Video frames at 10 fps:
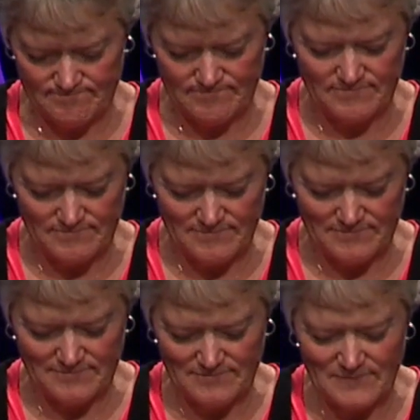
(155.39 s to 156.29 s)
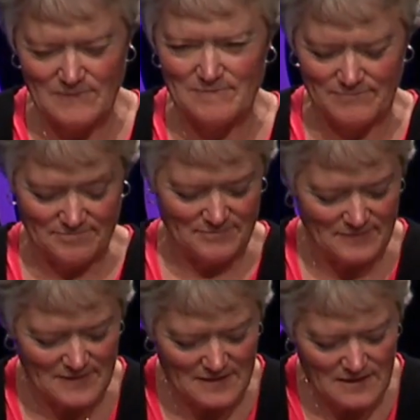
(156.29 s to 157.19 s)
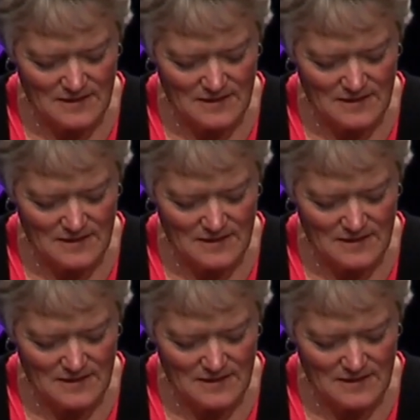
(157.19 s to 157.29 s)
No one is speaking in this clip.